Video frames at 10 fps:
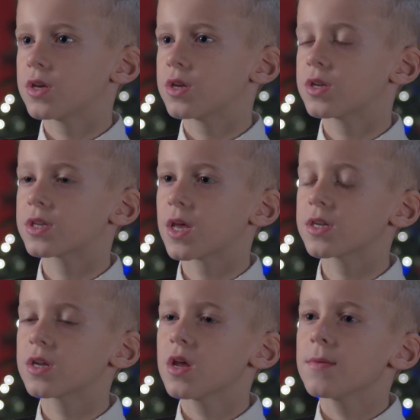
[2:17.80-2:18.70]

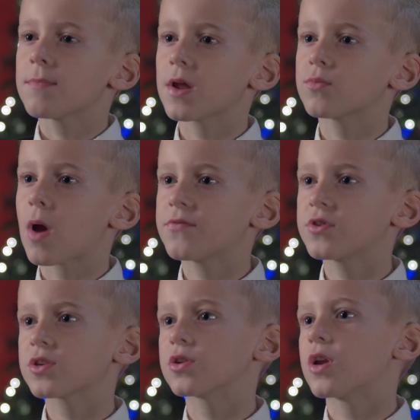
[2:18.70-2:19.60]
says, "My wife's
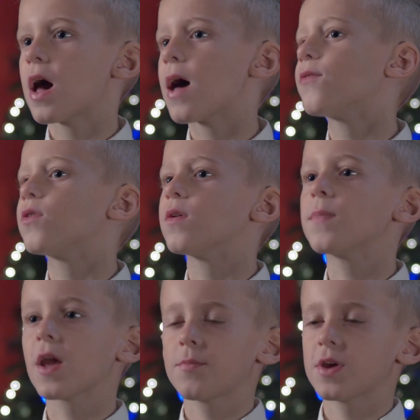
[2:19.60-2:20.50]
just gonna have a
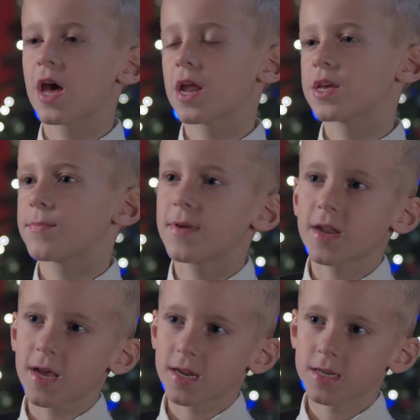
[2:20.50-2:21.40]
baby any
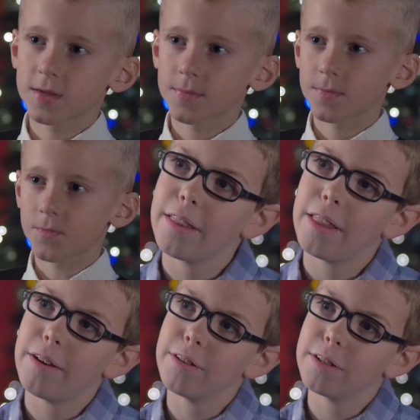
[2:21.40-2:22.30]
minute."
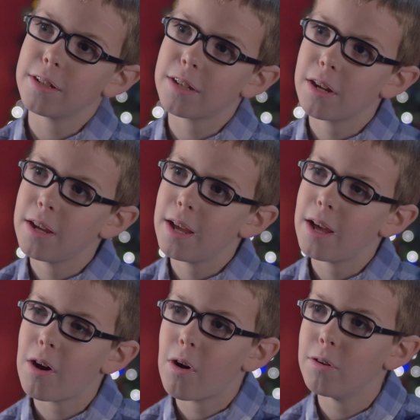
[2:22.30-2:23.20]
There was
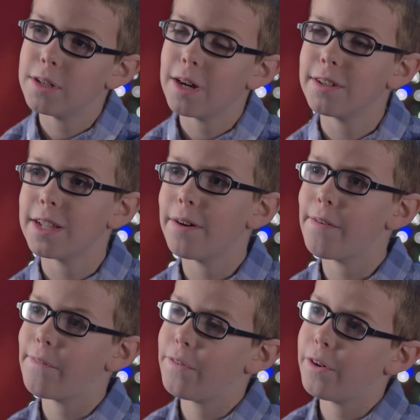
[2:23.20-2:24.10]
hotels that
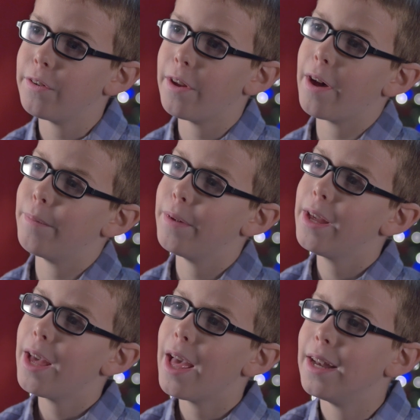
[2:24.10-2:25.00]
were filled up,
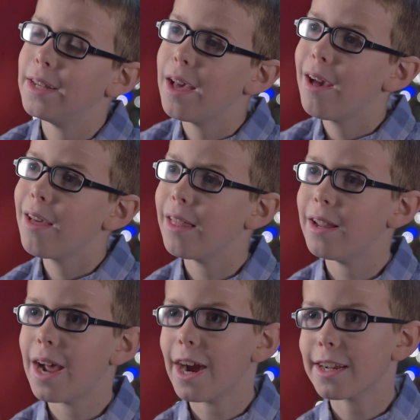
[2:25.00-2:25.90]
and they
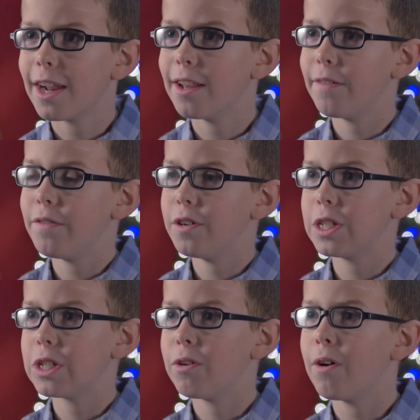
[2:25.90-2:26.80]
knocked on the
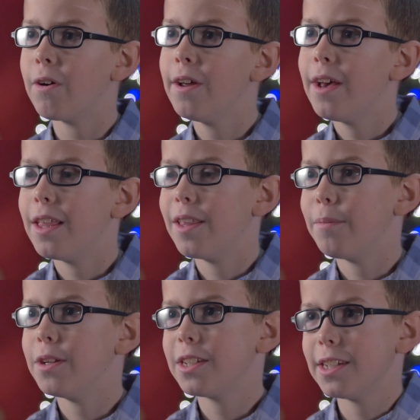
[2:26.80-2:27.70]
first door, and the
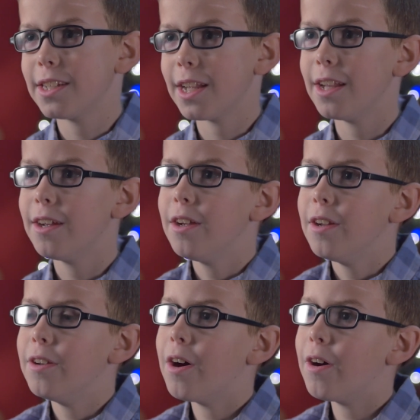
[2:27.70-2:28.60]
person said,
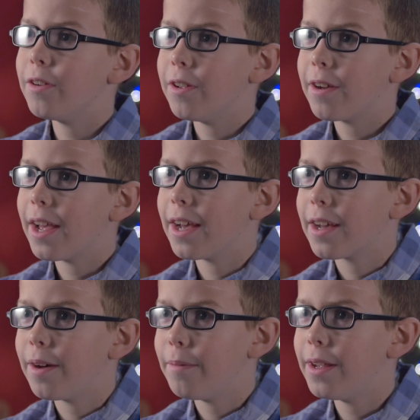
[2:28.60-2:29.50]
"No, you can't come